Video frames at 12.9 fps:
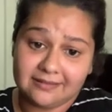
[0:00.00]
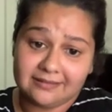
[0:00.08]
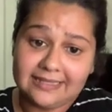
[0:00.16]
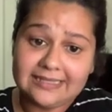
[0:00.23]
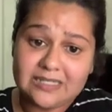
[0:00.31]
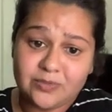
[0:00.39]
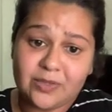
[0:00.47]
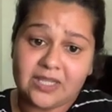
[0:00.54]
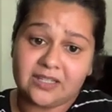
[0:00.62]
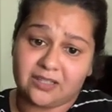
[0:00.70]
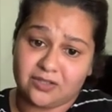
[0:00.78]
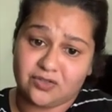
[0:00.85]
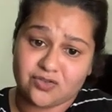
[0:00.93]
it's been
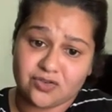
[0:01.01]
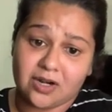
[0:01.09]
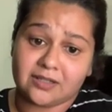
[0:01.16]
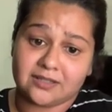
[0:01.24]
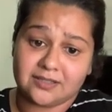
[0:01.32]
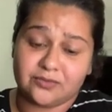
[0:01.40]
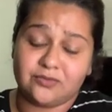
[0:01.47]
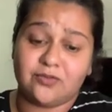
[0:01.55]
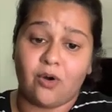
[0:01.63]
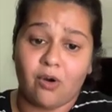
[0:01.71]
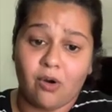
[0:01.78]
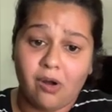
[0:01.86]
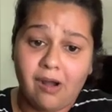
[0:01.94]
constructed
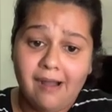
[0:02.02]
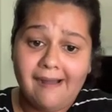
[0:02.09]
for,